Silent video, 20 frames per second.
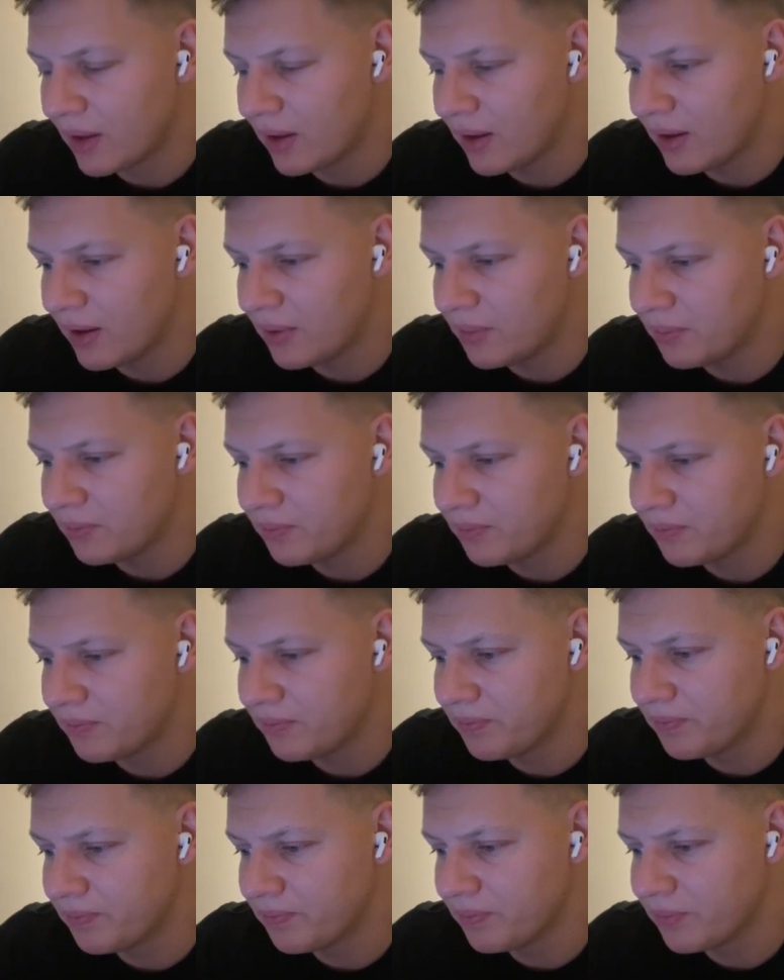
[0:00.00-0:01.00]
Yeah.
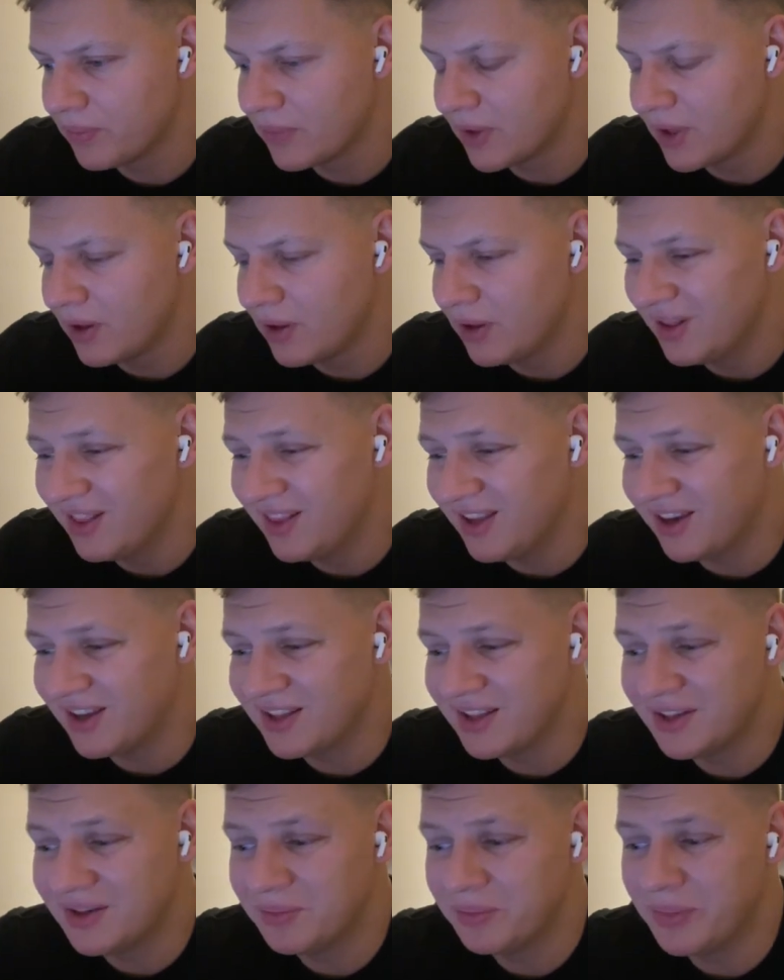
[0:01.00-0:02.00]

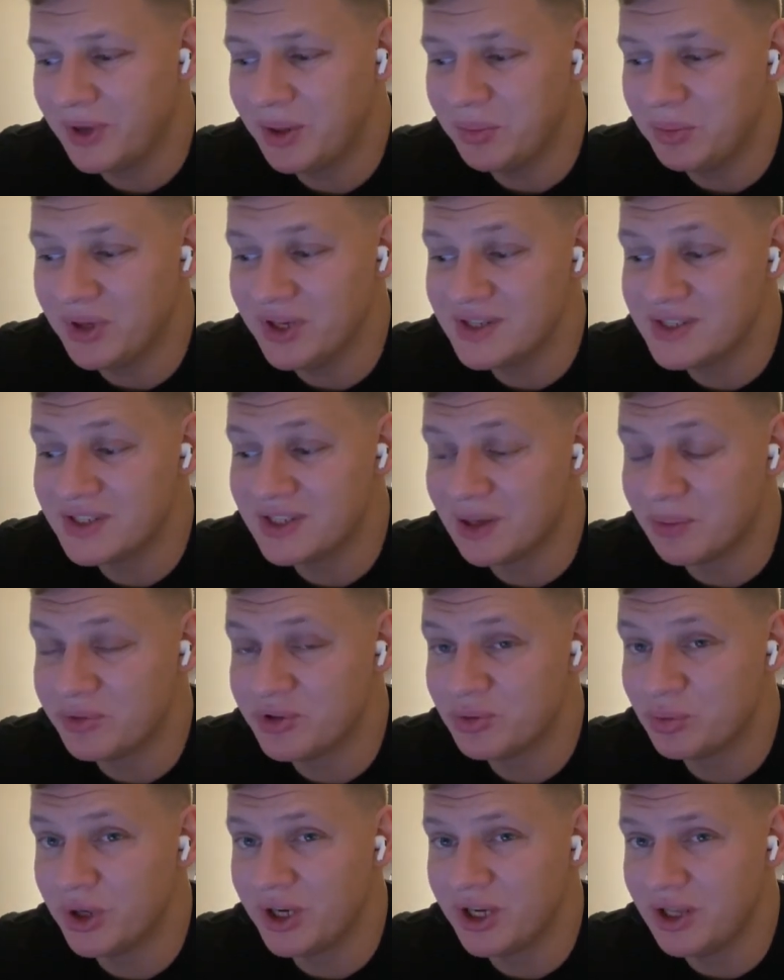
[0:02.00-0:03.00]
Lachlan maybe is top
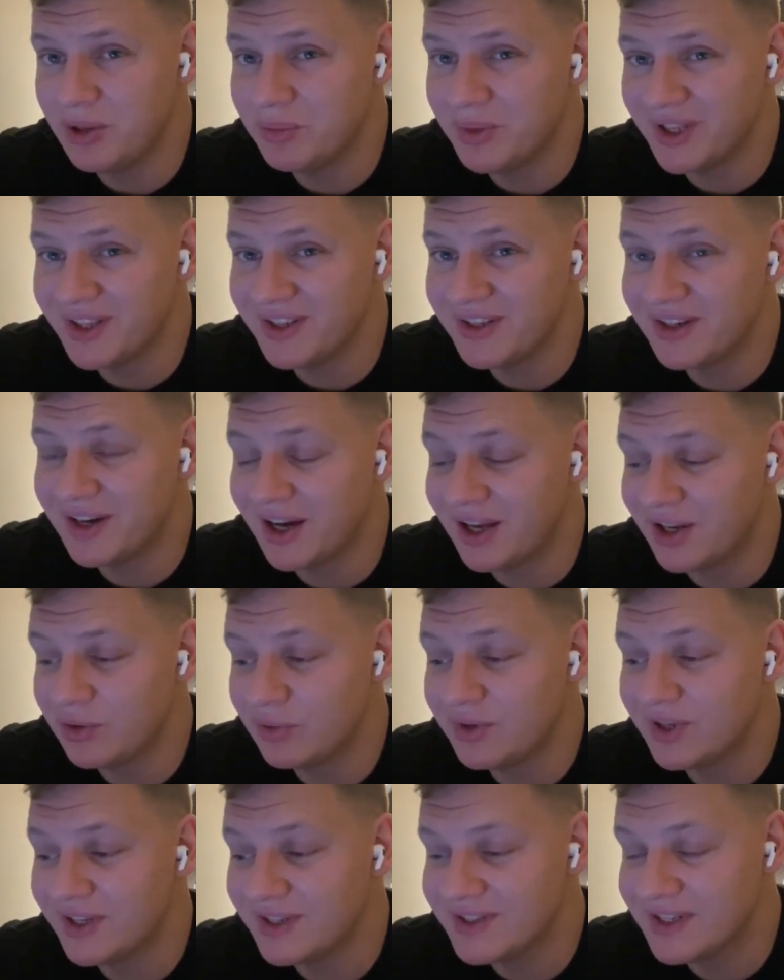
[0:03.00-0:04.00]
20, but in
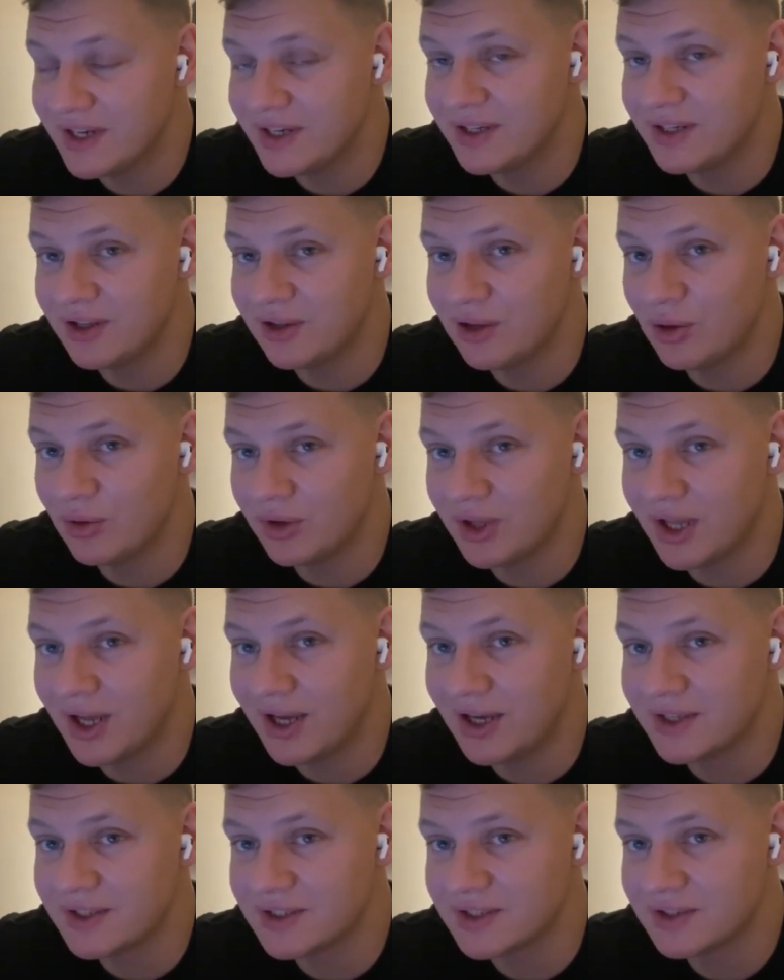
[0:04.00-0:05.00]
110 kilo
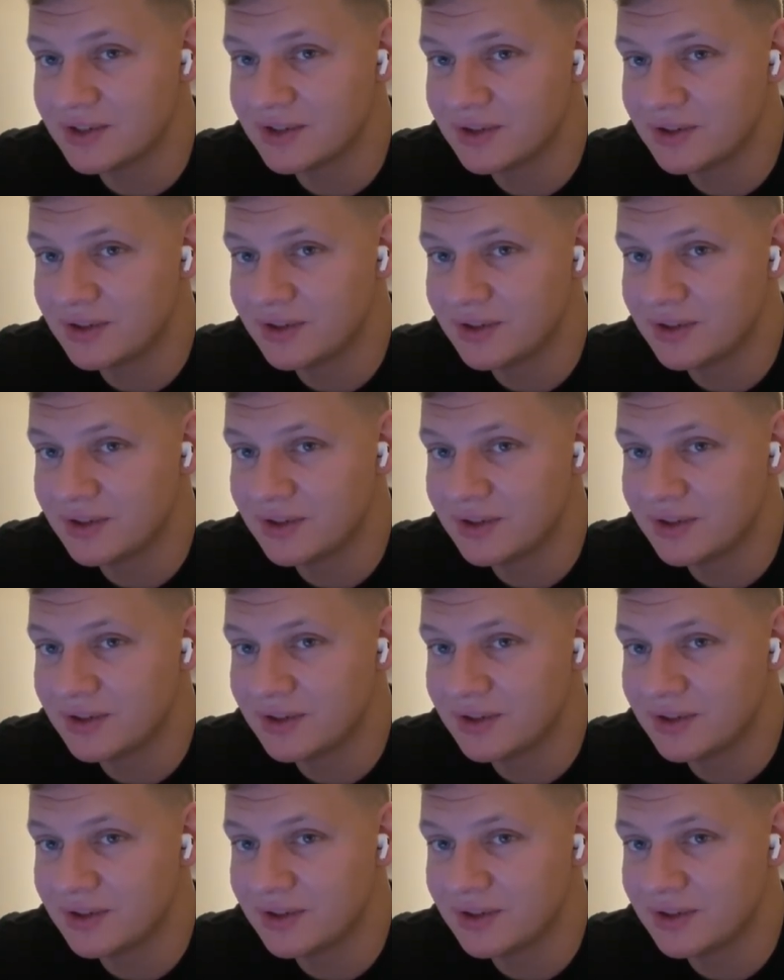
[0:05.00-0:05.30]
class,